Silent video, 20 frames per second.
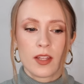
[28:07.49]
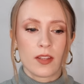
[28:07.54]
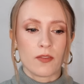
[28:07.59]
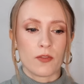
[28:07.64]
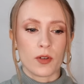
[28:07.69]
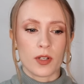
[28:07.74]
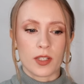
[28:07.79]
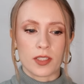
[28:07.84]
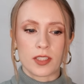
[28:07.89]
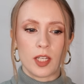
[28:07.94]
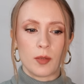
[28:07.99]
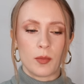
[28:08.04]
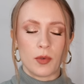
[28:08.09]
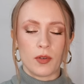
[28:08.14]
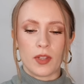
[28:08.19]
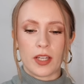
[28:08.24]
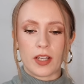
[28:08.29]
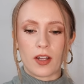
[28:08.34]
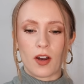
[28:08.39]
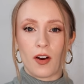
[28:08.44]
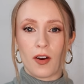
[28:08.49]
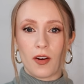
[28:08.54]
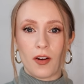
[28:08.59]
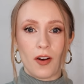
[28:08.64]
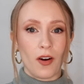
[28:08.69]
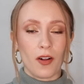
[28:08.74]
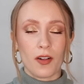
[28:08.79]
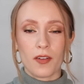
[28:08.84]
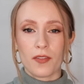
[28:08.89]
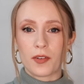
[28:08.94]
For example, like
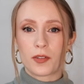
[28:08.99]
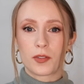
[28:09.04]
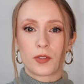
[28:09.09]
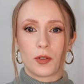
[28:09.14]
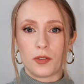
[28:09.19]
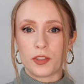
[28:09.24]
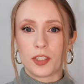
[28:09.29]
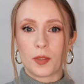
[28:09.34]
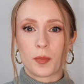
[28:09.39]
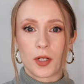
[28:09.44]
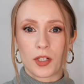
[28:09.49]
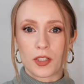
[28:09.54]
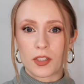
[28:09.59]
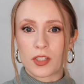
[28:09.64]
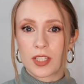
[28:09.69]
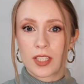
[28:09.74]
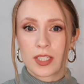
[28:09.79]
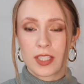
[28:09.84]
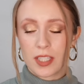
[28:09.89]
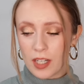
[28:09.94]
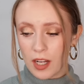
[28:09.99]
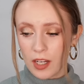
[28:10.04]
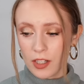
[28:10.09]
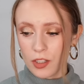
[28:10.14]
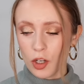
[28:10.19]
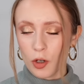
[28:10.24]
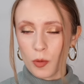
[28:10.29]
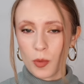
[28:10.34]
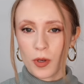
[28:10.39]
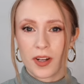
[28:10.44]
all of those Ulta purchases in
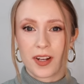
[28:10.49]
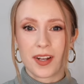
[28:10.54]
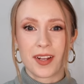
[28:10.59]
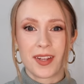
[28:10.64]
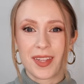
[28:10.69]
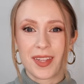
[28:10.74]
October,